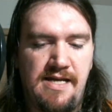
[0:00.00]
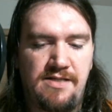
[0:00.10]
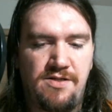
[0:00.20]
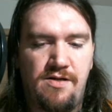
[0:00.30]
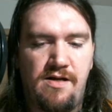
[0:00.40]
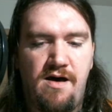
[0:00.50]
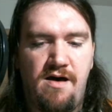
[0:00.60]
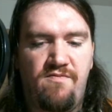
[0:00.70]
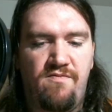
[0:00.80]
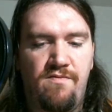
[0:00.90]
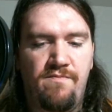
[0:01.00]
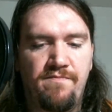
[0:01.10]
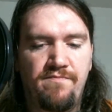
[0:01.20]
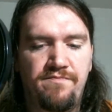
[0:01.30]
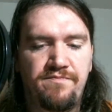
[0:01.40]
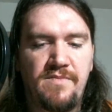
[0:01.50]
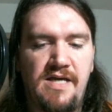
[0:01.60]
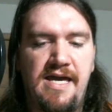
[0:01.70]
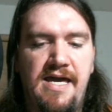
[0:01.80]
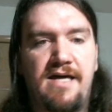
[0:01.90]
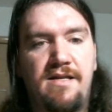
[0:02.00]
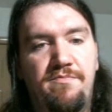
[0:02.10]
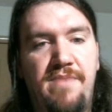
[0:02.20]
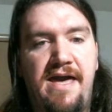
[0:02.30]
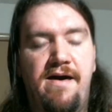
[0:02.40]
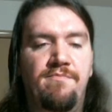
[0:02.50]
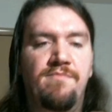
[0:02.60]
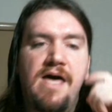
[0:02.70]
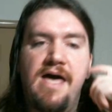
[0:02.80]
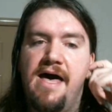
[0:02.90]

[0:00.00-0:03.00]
and I turn it off, and bam.